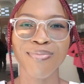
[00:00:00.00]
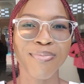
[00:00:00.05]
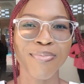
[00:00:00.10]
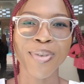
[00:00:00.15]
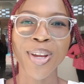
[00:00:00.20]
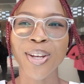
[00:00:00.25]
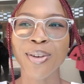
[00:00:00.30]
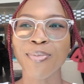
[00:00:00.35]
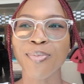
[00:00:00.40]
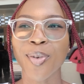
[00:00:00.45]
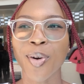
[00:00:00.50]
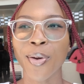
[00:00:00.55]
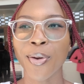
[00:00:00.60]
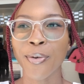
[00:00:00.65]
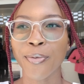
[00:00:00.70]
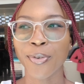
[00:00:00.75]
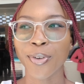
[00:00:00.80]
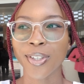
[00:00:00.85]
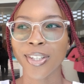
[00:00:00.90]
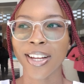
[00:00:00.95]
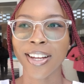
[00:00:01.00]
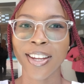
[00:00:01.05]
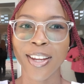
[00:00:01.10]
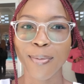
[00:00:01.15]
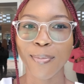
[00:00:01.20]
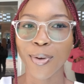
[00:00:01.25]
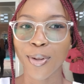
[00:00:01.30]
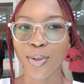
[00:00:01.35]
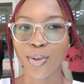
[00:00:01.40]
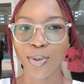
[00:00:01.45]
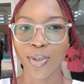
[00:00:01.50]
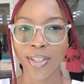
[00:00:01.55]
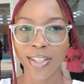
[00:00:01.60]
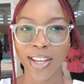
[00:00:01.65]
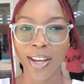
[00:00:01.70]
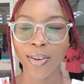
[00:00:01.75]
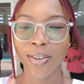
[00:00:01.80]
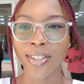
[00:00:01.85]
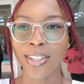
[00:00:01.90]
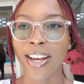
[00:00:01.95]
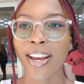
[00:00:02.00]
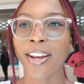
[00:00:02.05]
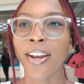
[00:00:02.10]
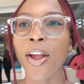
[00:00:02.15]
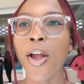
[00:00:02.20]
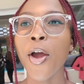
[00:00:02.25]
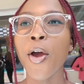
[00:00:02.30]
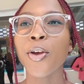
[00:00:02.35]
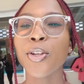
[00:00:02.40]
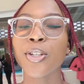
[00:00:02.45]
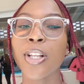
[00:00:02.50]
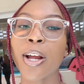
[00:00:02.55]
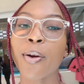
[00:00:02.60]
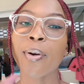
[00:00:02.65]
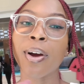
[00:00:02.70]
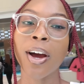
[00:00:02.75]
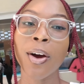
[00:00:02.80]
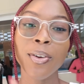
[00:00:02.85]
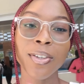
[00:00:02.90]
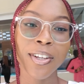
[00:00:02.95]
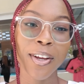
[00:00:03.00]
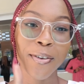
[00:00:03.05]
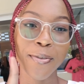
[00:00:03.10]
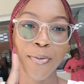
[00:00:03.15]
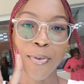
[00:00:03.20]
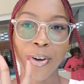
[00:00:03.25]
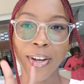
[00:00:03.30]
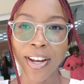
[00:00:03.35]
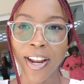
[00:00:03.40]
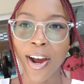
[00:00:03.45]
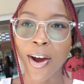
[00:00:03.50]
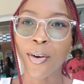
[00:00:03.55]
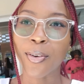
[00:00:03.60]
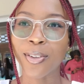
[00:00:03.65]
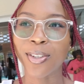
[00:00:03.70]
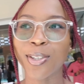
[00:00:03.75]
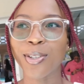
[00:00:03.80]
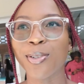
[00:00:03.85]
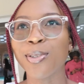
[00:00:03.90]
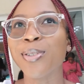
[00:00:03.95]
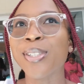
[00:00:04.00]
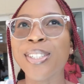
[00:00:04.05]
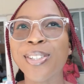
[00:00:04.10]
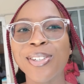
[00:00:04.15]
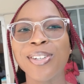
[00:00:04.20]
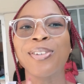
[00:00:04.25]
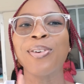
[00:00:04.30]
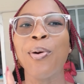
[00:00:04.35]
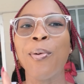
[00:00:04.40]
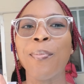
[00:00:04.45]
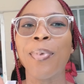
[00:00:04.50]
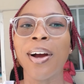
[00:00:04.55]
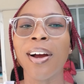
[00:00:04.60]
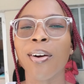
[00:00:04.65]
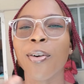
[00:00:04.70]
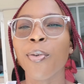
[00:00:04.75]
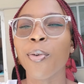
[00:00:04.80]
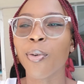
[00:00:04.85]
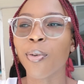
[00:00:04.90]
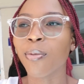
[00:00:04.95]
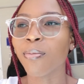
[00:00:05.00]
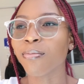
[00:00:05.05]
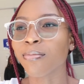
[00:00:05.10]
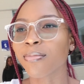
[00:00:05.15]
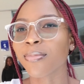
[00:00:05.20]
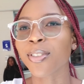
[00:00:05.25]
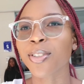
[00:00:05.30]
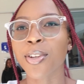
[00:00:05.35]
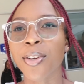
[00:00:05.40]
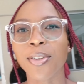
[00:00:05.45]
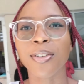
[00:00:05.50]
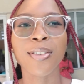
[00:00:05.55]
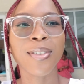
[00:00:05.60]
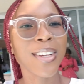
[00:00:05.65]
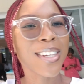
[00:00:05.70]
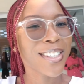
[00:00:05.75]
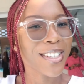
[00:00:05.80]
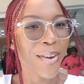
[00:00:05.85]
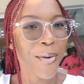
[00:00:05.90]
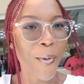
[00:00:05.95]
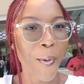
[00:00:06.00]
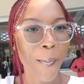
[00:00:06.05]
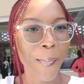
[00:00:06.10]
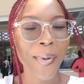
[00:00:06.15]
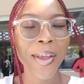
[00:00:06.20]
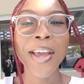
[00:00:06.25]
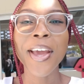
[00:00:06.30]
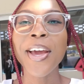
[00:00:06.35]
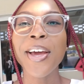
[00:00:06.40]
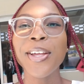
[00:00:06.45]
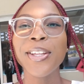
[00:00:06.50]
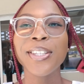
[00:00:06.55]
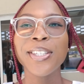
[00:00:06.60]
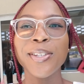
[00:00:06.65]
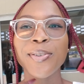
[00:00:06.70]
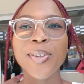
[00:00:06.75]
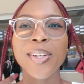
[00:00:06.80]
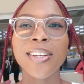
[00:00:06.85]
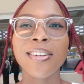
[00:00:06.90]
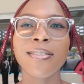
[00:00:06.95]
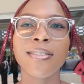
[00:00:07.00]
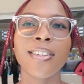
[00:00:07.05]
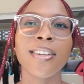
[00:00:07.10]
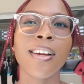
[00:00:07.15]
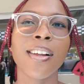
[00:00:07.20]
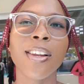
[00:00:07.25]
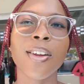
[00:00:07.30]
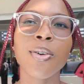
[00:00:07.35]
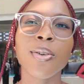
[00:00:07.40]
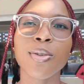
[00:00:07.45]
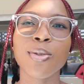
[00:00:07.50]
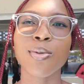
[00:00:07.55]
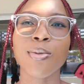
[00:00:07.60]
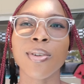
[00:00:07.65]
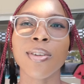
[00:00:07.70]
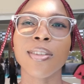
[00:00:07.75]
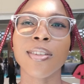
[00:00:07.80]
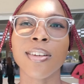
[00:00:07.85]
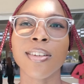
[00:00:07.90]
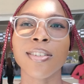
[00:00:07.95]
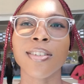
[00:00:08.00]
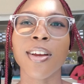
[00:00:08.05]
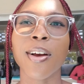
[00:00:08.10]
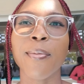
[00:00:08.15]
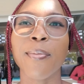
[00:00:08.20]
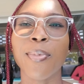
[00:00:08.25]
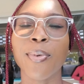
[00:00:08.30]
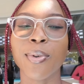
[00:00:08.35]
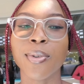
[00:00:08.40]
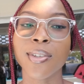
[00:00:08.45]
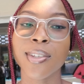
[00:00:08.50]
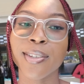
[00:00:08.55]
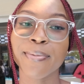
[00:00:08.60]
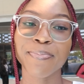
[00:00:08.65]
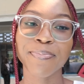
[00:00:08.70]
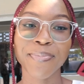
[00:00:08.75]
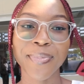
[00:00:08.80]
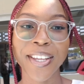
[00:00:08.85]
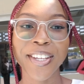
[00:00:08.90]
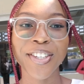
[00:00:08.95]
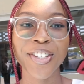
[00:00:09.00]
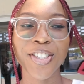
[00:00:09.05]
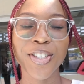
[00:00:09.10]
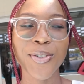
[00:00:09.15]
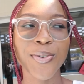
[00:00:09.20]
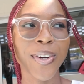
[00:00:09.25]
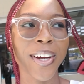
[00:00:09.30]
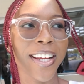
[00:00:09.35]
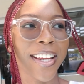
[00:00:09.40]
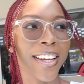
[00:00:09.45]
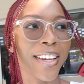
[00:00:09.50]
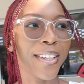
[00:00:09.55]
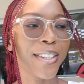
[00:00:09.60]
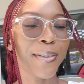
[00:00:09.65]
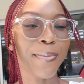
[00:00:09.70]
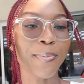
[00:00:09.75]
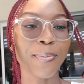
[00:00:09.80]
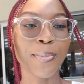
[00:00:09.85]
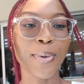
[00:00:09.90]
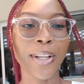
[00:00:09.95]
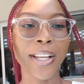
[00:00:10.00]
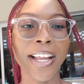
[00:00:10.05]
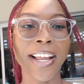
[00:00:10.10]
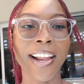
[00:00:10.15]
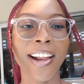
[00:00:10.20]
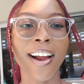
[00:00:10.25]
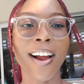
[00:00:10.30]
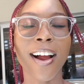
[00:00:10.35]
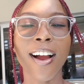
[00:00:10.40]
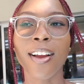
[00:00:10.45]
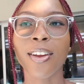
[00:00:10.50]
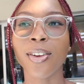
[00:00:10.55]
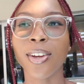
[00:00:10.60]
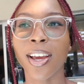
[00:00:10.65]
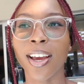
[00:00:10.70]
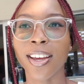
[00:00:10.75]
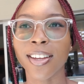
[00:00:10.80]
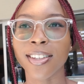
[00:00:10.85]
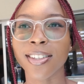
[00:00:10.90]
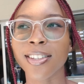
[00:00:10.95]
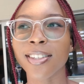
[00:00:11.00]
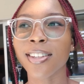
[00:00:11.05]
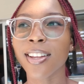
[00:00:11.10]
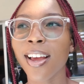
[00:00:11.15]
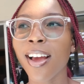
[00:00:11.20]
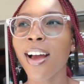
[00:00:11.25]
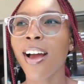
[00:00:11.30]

made all of us that came late to stay outside. So like we're outside for now till we go back home. Sorry, let's stay home. Till they allow us to enter the shop, but it's true I guess. But like you guys,